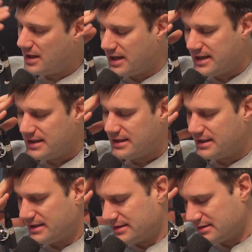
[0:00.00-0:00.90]
I
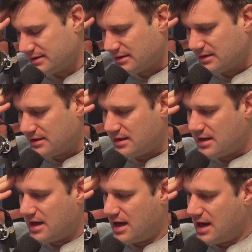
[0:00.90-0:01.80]
uh,
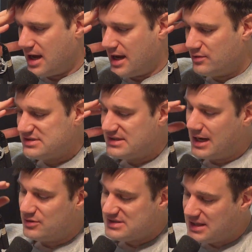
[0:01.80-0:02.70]
I was
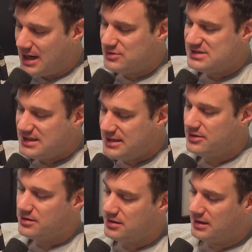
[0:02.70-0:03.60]
I was I was
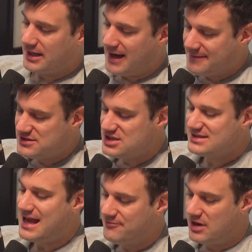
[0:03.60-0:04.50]
here like I
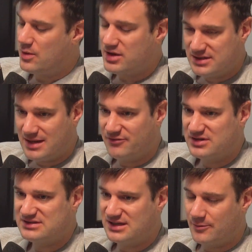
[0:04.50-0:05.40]
just came I wanted to come
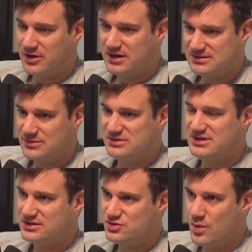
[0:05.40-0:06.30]
for a summer because I was
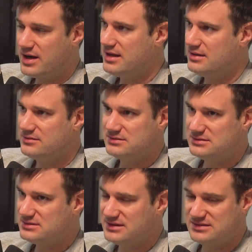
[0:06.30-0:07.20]
like twenty.
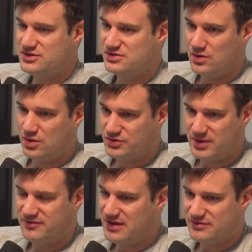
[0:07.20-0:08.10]
Six years old,
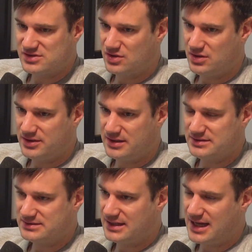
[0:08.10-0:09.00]
twenty-five years old, and
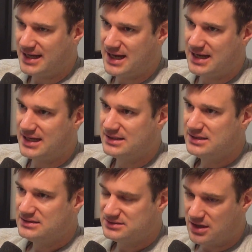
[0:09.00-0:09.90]
I was like, I gotta
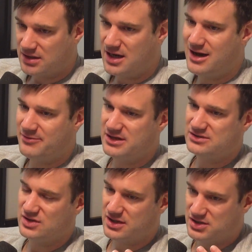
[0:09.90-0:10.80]
start
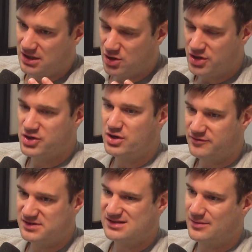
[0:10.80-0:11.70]
comedy. So I, I'll go to New York
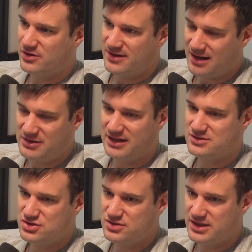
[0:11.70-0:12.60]
for a summer, and that'll be
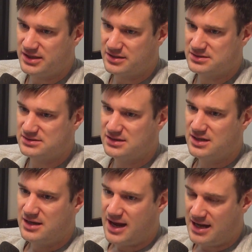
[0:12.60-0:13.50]
like two years
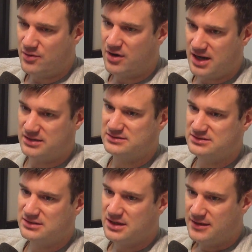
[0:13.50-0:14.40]
anywhere
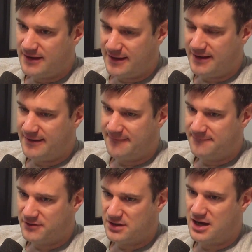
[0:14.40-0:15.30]
else uh,
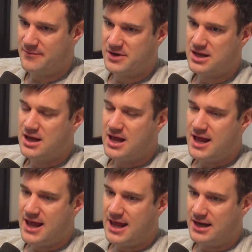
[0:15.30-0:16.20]
for comedy.
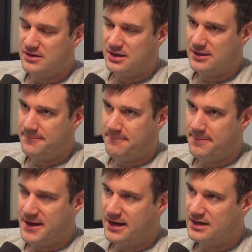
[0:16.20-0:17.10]
And
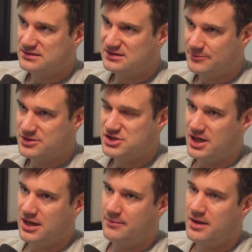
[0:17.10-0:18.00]
um, I got a summer
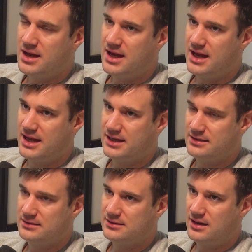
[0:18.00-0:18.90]
job,
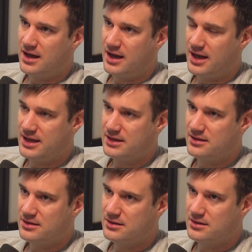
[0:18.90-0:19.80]
and
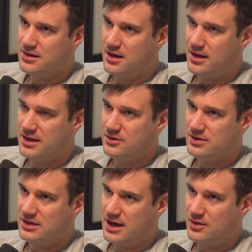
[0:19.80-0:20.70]
I, uh,
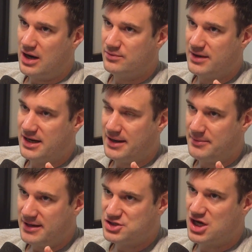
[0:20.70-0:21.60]
I, I, my uh,
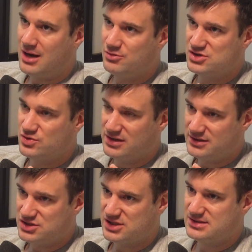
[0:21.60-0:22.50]
my job was doing
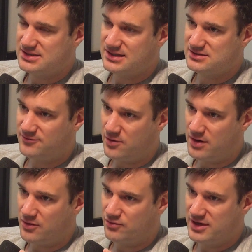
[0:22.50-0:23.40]
logistics
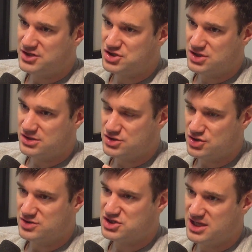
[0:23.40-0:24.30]
for a rich
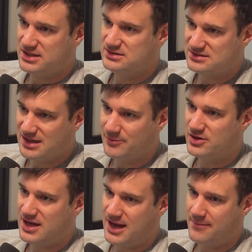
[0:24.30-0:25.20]
Jewish kid's
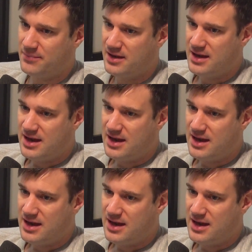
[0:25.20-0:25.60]
summer camp.